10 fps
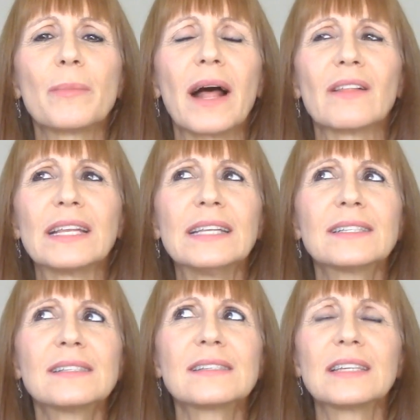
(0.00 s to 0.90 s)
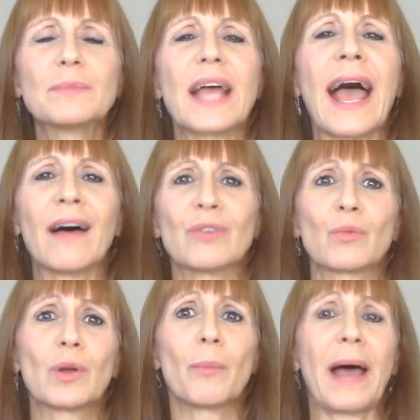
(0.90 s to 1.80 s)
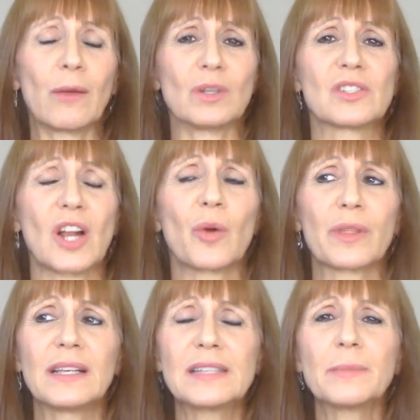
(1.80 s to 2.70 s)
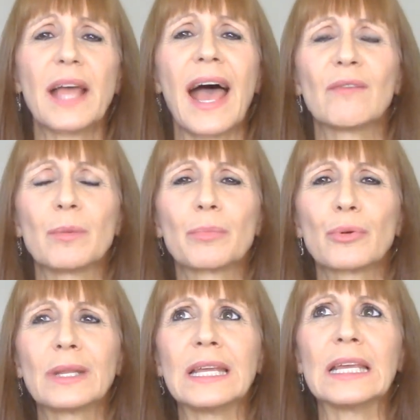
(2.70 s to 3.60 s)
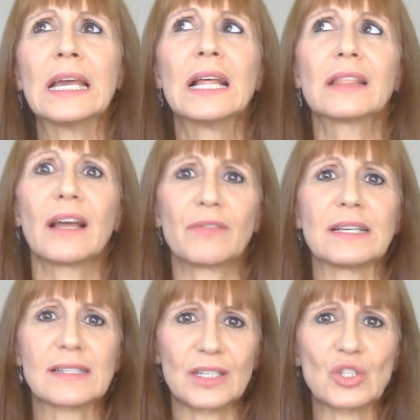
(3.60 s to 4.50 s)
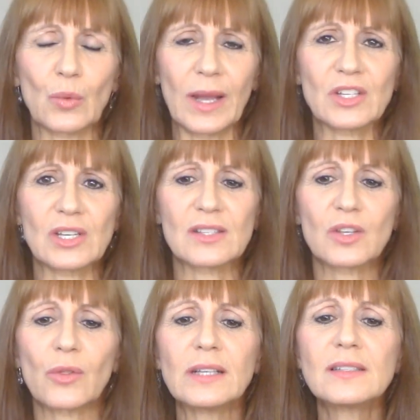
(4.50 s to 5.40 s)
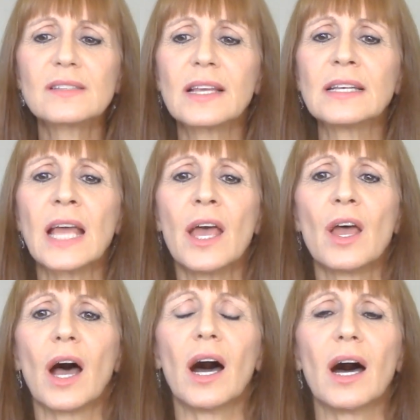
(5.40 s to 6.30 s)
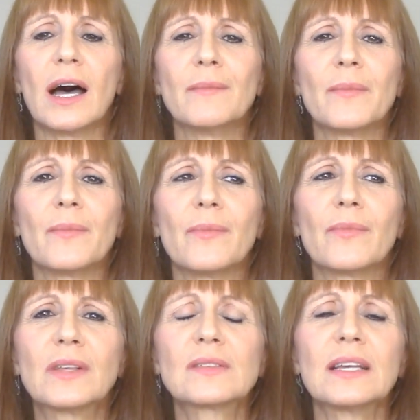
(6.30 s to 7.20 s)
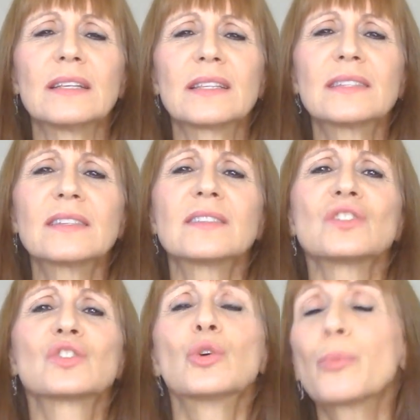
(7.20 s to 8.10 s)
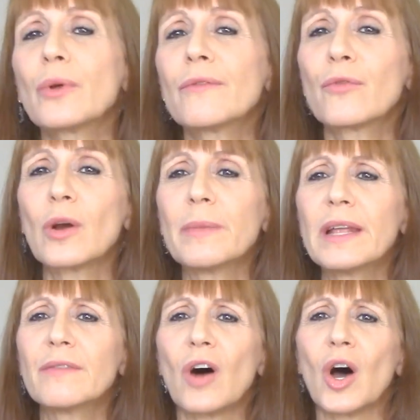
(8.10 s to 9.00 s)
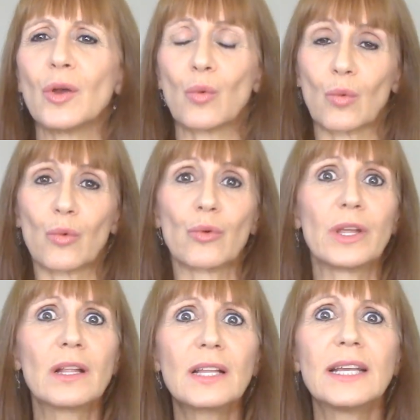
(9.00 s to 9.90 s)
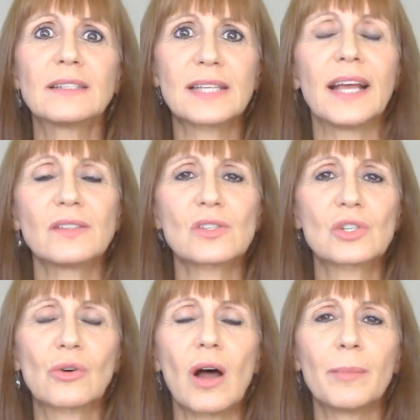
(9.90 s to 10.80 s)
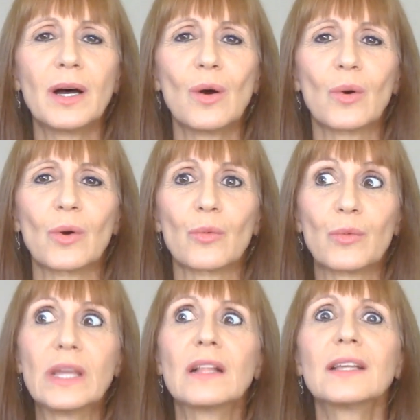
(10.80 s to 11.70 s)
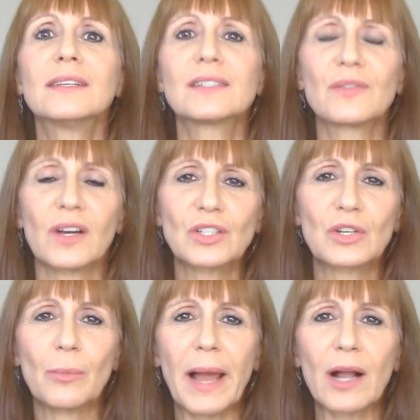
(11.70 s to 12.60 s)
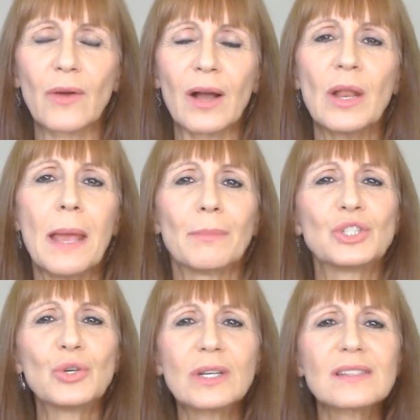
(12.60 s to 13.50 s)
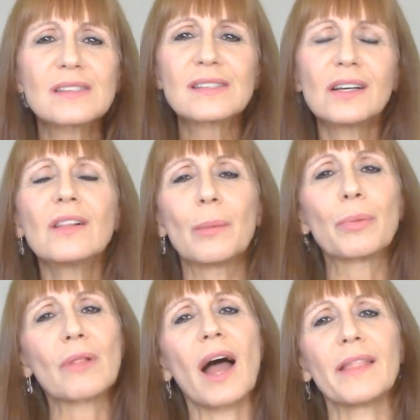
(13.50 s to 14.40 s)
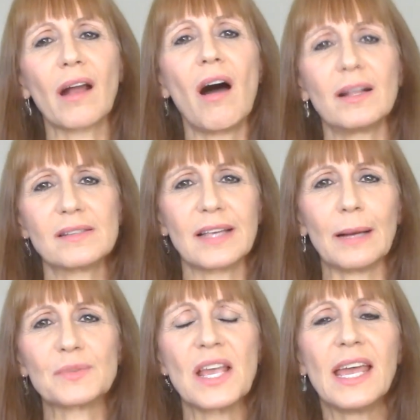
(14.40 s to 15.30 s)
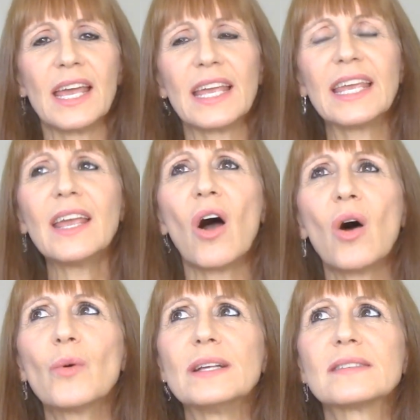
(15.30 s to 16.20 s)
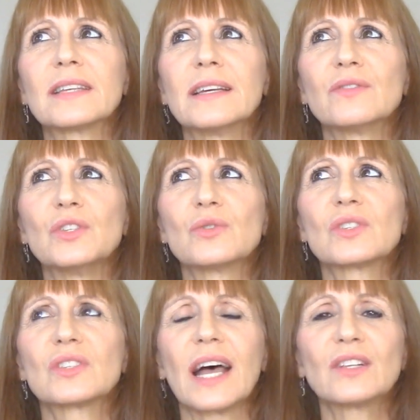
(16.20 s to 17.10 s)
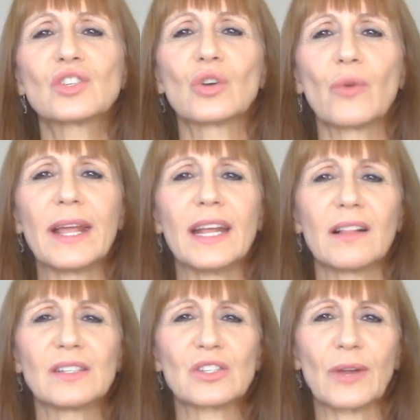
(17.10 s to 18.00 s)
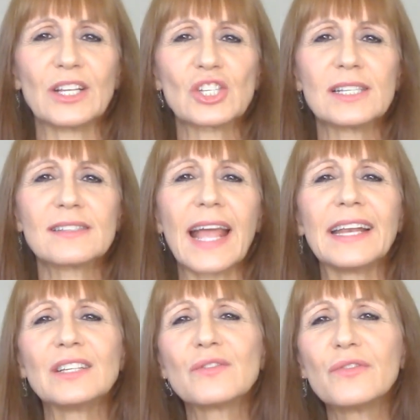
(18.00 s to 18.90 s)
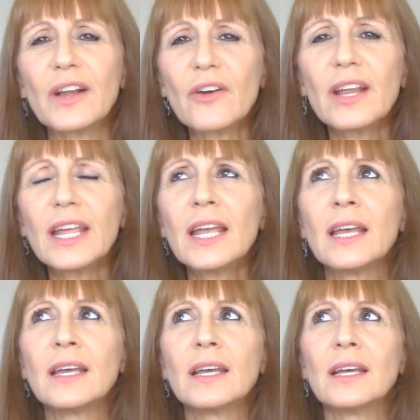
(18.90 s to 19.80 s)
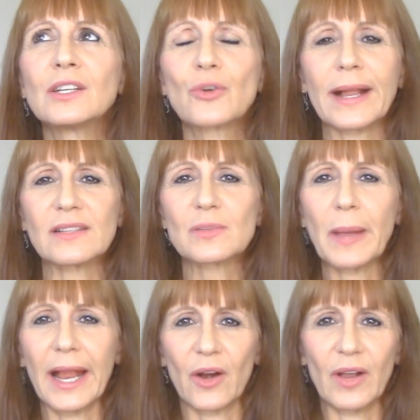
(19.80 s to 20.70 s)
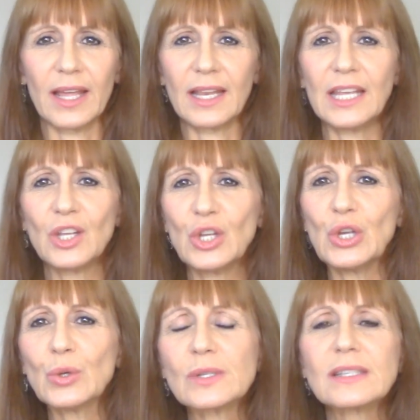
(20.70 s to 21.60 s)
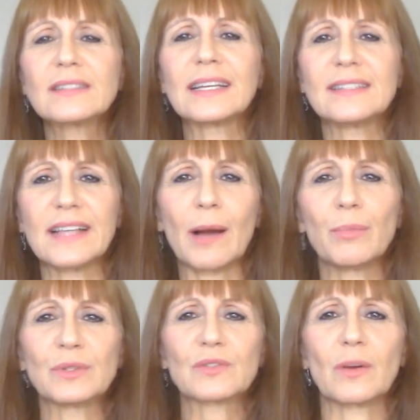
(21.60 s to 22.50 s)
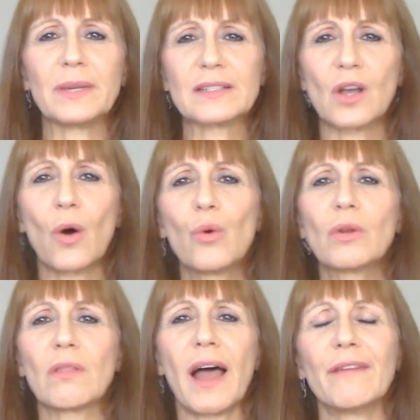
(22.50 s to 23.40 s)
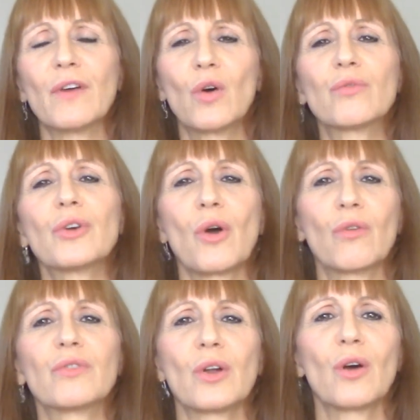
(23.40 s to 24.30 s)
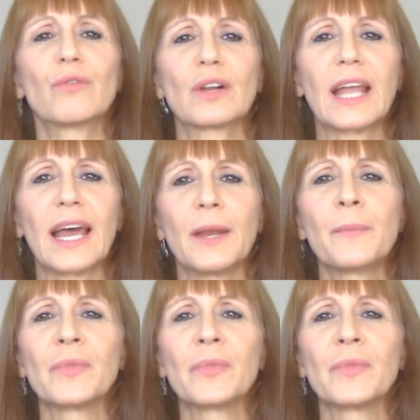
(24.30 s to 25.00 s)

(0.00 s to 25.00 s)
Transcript: Alan, he didn't seem to have a real bad one to start with. He seemed to have a pretty loving situation. So this isn't. Uh, this this isn't super informative on really intense trauma or really dysfunctional background, but you can still apply the concepts. He always gives you such great illustrations and he's very transparent. He uses examples from his own life over and over and over again